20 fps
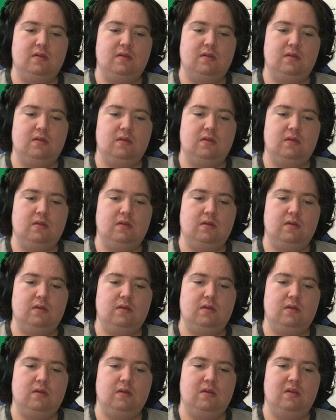I got them at the
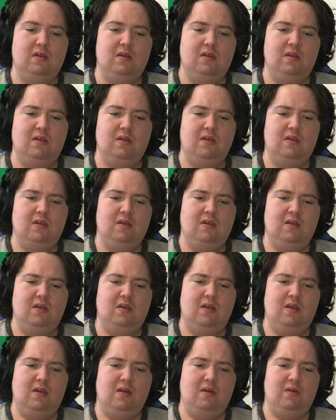bottom of the lake at the
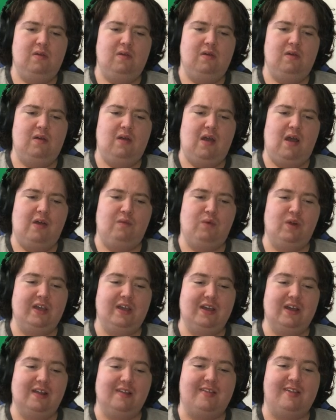municipal golf course. Uh, what are
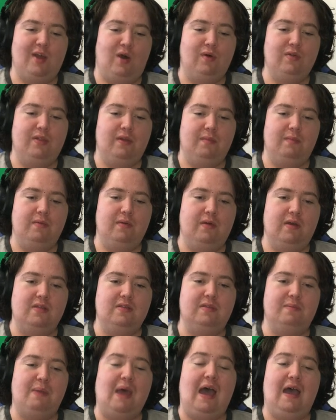you going to sell them? them
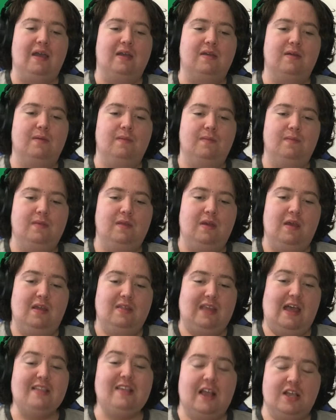it's bad. Them the golfers.
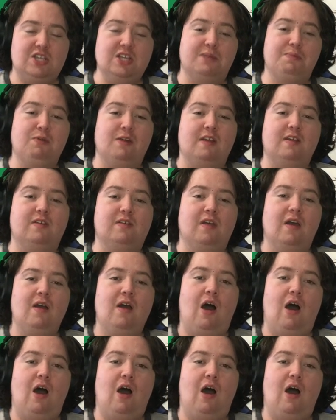That's actually pretty...